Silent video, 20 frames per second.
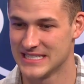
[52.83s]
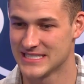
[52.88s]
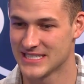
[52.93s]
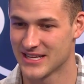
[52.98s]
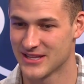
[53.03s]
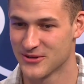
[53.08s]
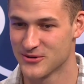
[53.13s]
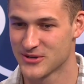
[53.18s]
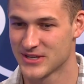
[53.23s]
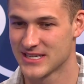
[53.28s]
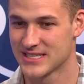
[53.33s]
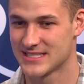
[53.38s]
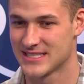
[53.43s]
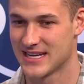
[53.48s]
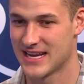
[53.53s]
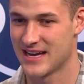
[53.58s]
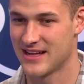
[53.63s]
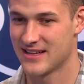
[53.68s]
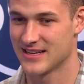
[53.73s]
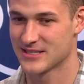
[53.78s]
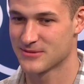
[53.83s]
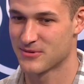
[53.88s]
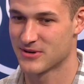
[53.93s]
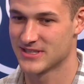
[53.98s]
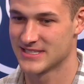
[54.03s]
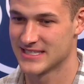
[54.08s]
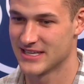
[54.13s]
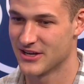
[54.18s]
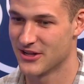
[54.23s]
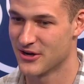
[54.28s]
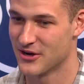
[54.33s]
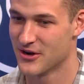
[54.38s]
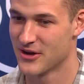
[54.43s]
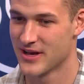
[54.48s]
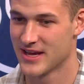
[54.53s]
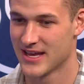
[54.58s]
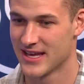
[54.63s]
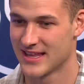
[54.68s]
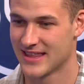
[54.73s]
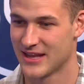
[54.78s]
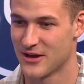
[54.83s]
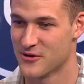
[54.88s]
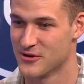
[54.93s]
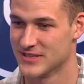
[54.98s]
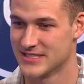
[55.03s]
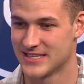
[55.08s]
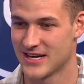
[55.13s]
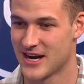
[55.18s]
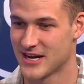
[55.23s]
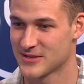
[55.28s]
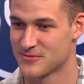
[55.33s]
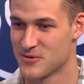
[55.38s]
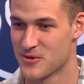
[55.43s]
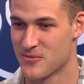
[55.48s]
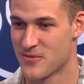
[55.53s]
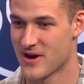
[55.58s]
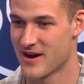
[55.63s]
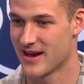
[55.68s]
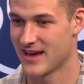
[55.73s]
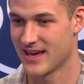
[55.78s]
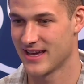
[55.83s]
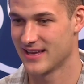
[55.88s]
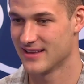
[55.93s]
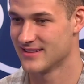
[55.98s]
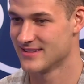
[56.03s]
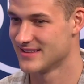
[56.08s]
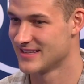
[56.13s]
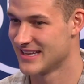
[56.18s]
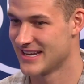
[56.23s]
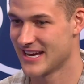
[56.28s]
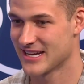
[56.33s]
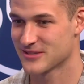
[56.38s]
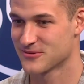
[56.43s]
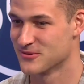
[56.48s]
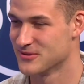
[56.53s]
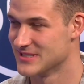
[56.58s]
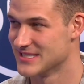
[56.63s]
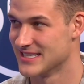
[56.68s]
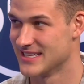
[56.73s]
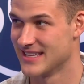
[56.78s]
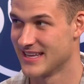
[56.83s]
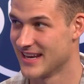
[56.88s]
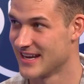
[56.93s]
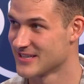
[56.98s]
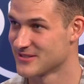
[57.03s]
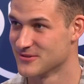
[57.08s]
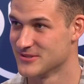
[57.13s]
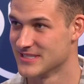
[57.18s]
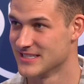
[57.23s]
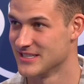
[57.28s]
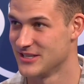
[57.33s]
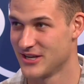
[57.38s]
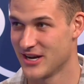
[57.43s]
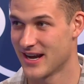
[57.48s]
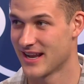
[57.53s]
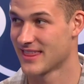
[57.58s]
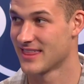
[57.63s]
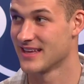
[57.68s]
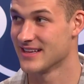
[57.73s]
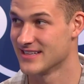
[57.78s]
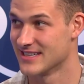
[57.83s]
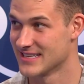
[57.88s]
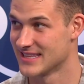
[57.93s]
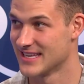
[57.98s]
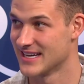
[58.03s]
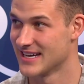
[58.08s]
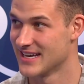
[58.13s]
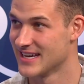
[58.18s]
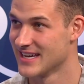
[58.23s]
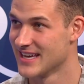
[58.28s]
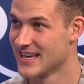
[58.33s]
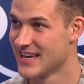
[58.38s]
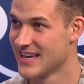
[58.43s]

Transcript: Lucas and Alex Barcelo, they always talk to me about, hey, the next one's in, the next one's in. You got to think like that.